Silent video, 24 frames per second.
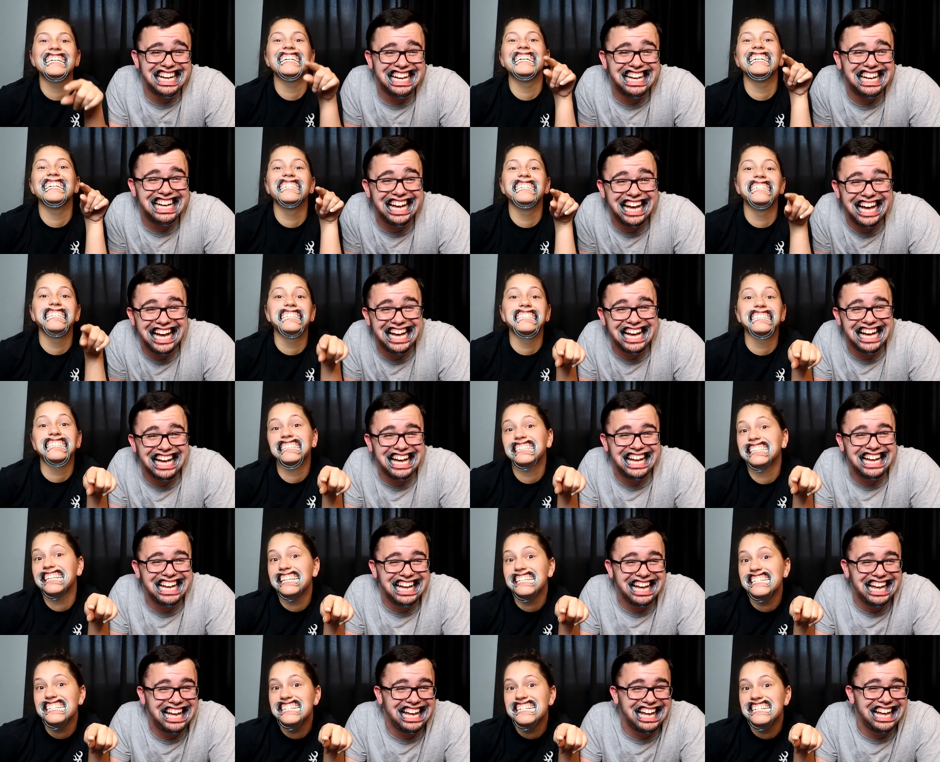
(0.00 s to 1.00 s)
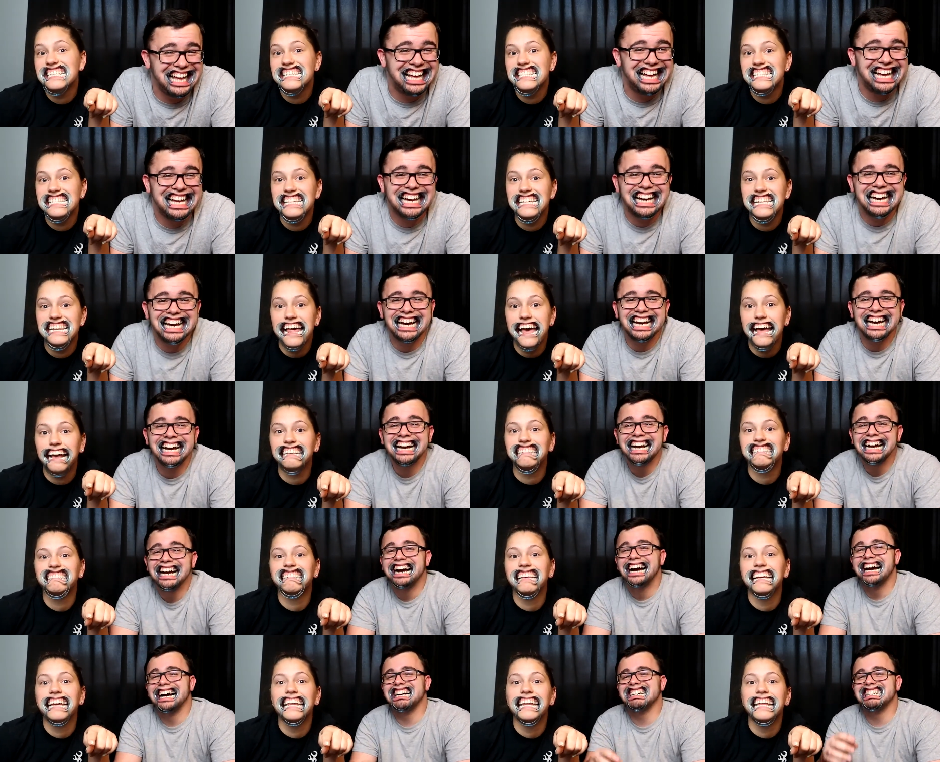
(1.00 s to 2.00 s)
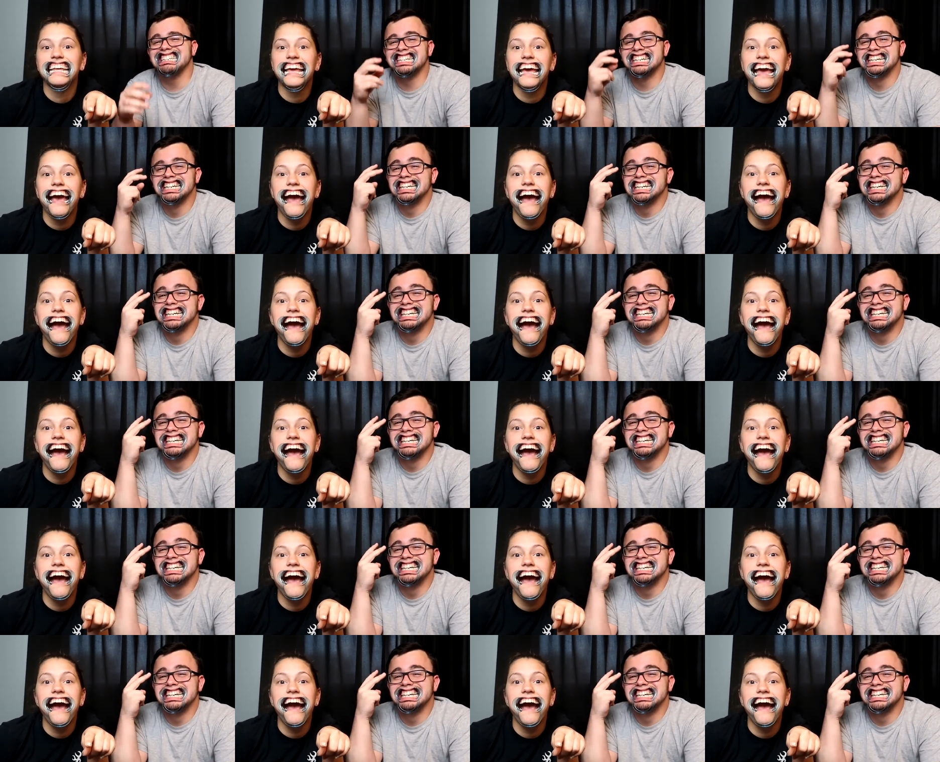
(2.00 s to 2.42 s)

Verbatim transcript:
Speaker 1: and we'll see you in the next video.